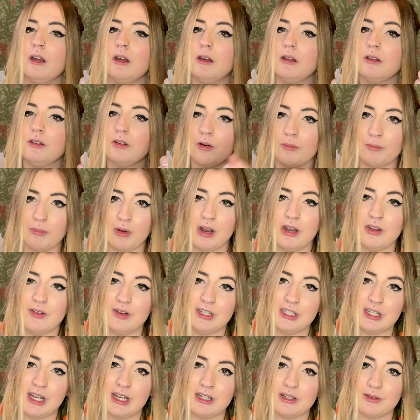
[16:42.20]
non-binary
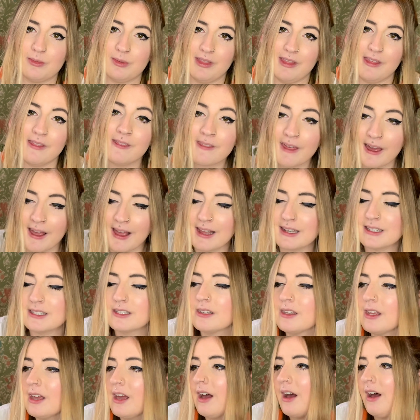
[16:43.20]
gender within that,
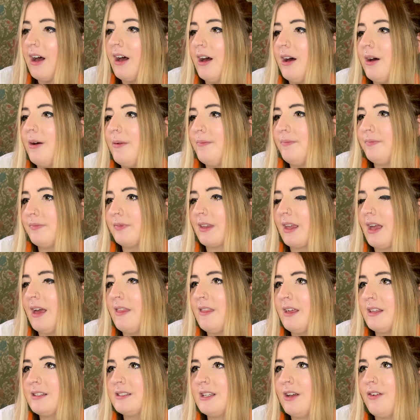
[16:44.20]
and
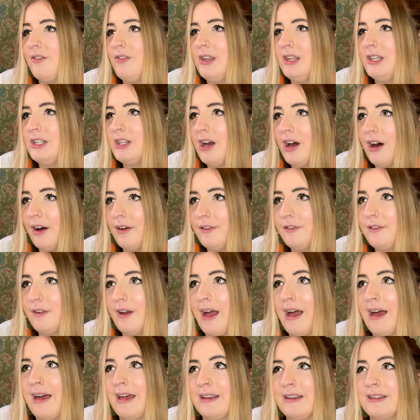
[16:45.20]
that's definitely tough,
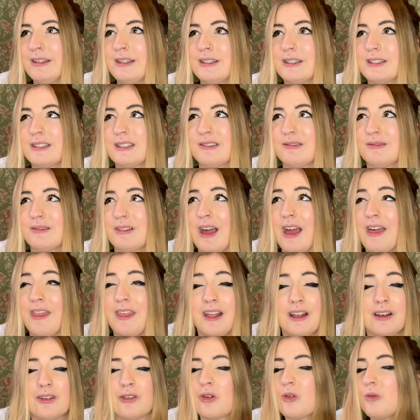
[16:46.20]
and I
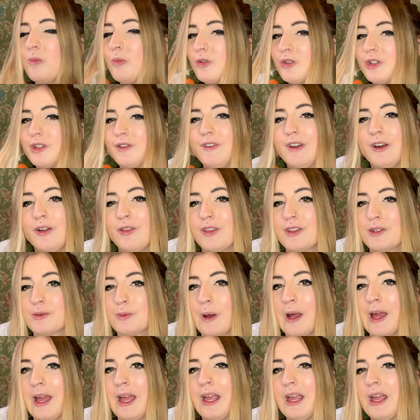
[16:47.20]
think normal to feel this
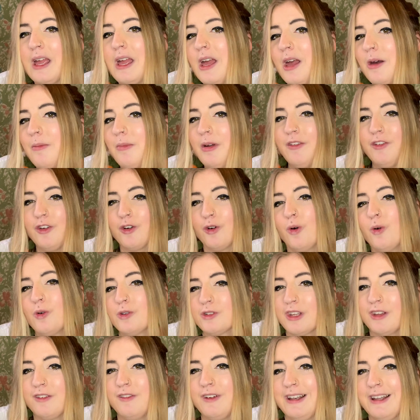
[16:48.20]
way. But if you're
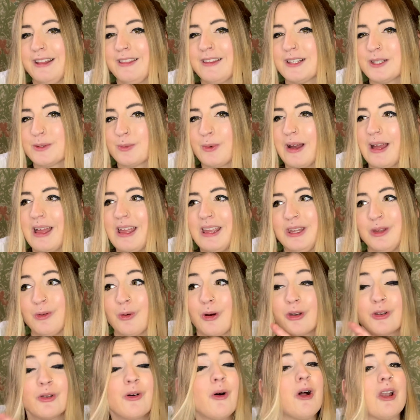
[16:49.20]
also feeling this way, you are
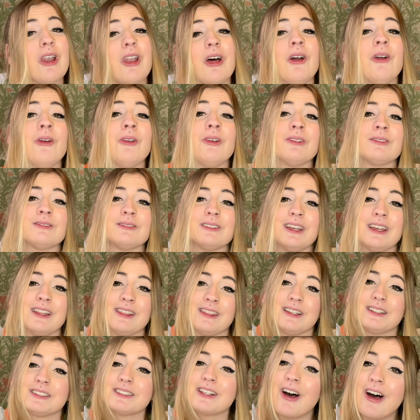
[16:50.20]
not alone in
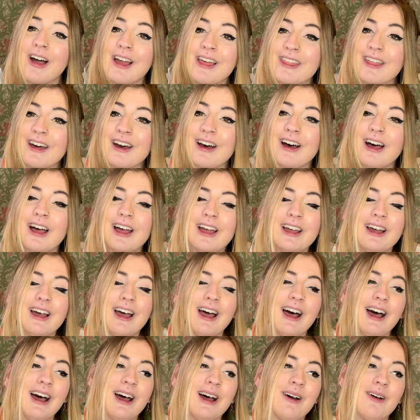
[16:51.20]
this either.
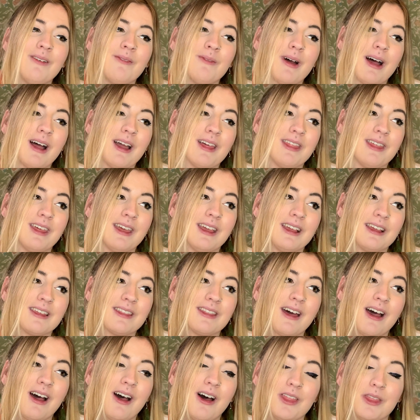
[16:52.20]
I think
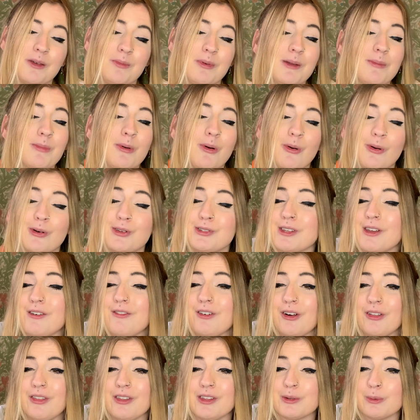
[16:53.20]
that other people also
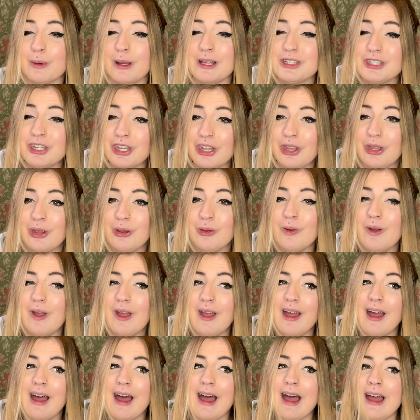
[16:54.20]
feel this way too,
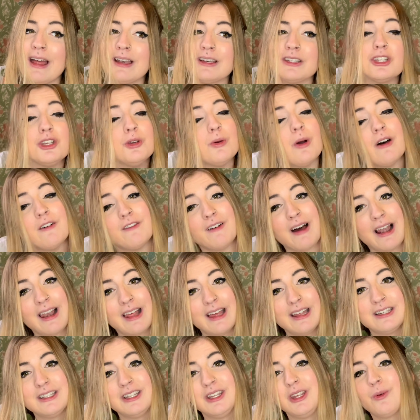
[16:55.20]
and you are
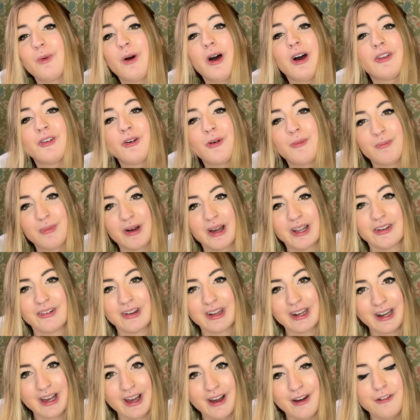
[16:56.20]
valid, you are non-binary
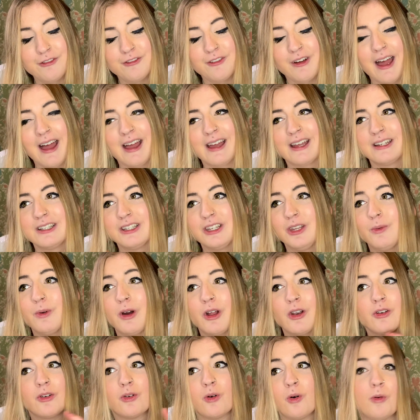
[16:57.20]
enough, and you
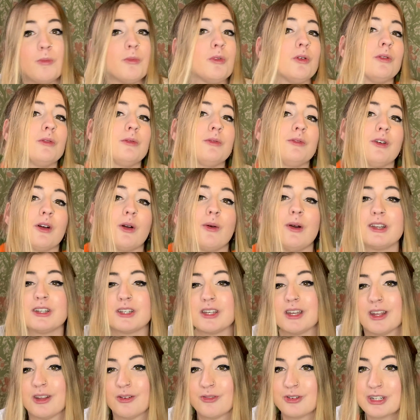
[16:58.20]
are normal for
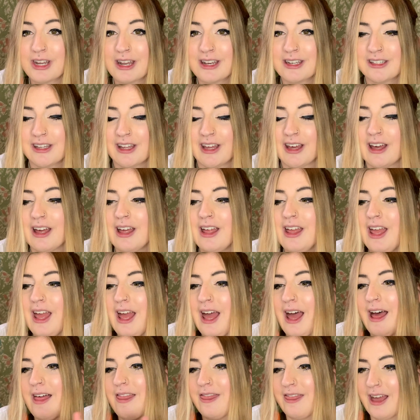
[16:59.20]
questioning your gender,
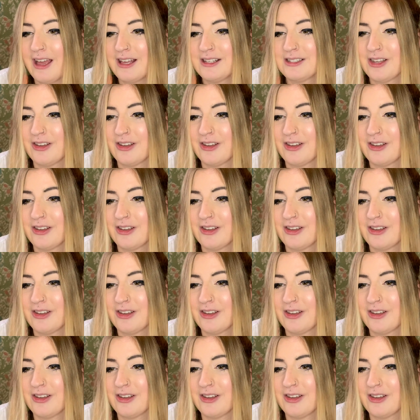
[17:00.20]
and that is